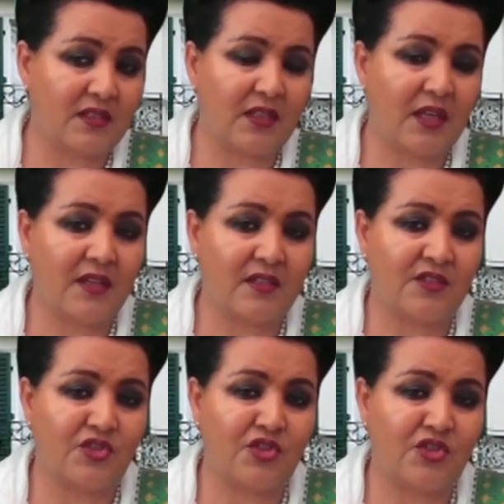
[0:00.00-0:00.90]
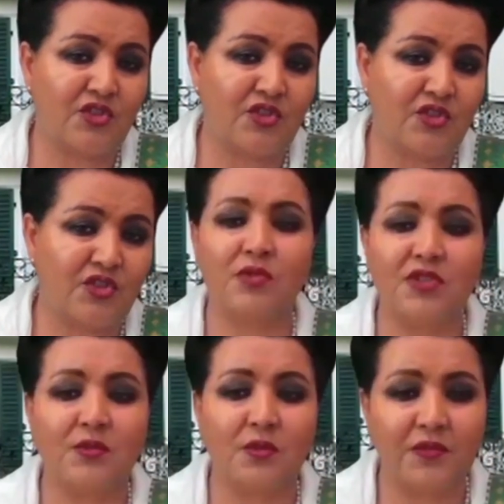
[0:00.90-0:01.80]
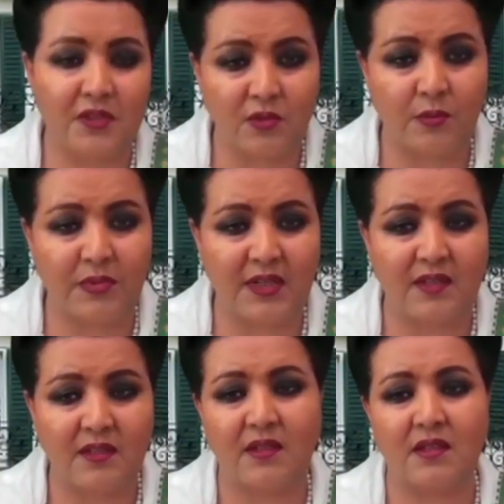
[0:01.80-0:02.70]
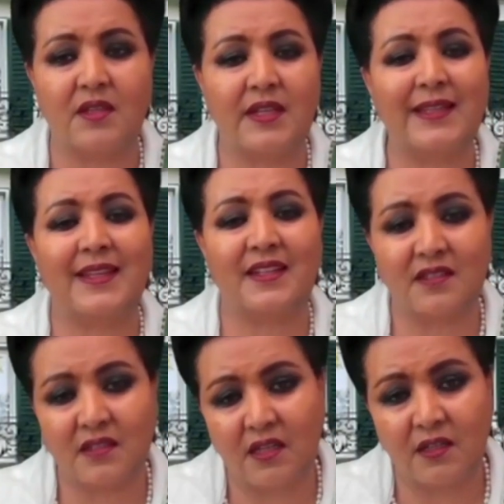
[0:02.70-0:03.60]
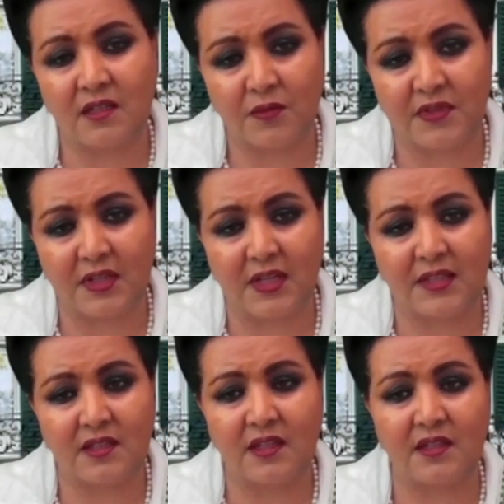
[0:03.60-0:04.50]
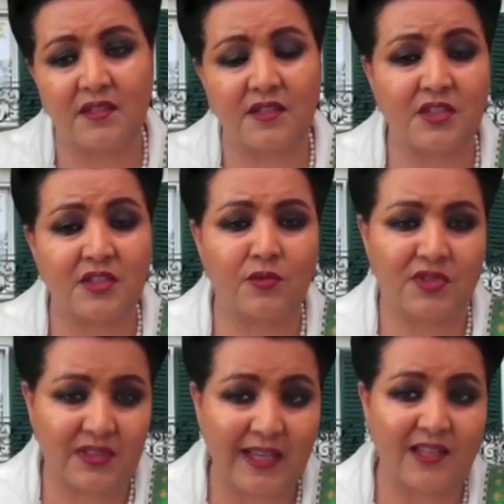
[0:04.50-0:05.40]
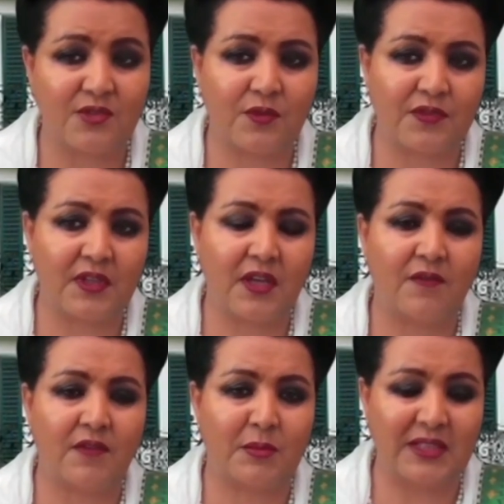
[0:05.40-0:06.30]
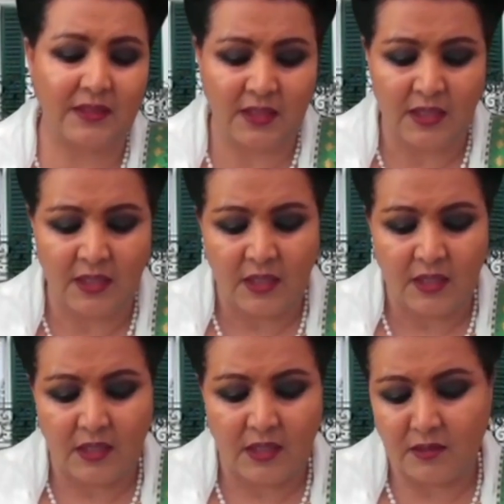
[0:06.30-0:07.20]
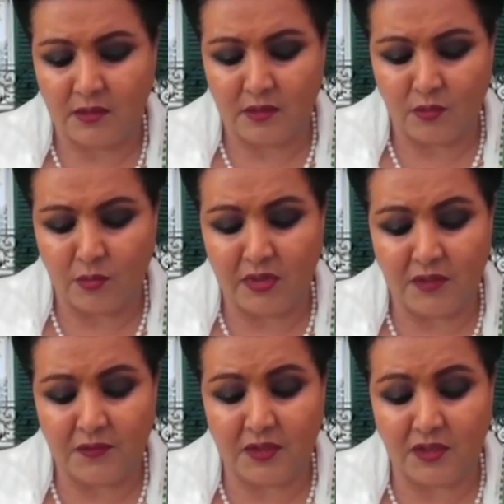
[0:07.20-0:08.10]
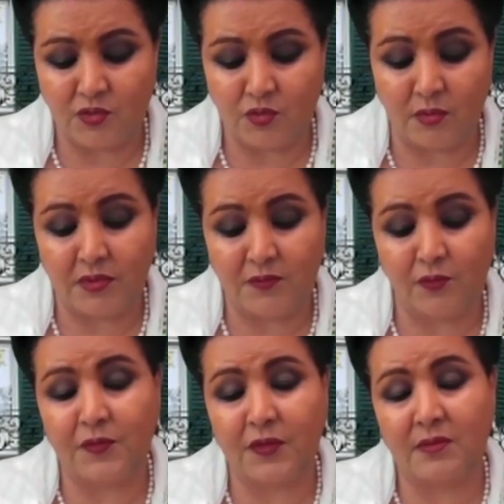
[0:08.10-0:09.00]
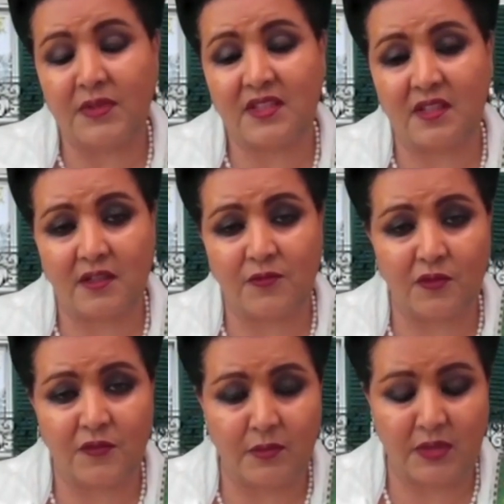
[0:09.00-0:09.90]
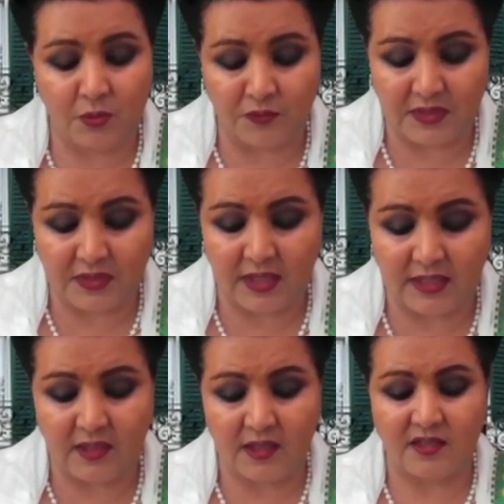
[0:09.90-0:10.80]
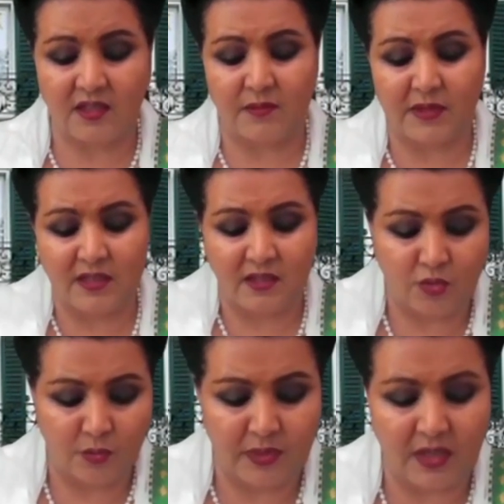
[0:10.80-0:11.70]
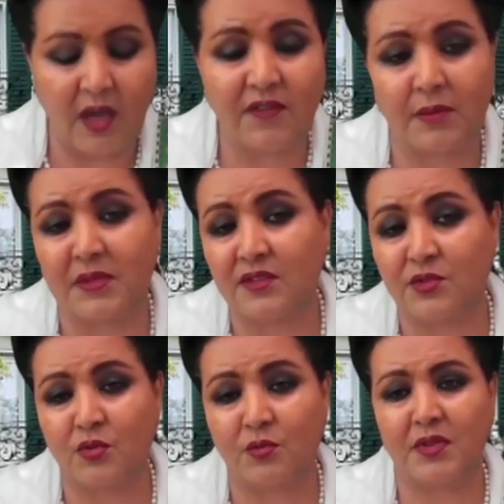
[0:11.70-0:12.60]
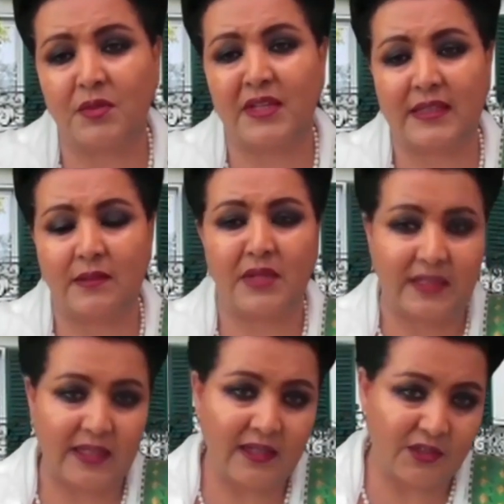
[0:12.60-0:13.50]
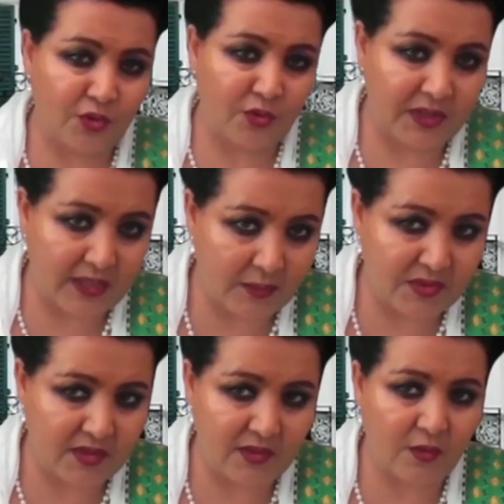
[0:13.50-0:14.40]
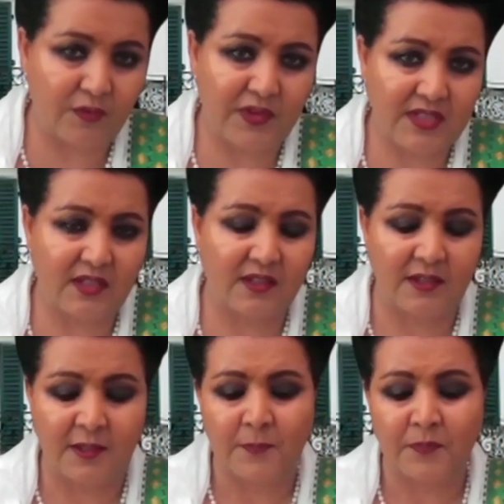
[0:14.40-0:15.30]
understand the genuine situation of Ethiopia, the real understanding of the country and the genuine stance of the government. Mm-hmm. And we believe things will be fulfilled, but the fulfillment of the criteria set by the Ethiopian government should be maintained, should be kept, obviously.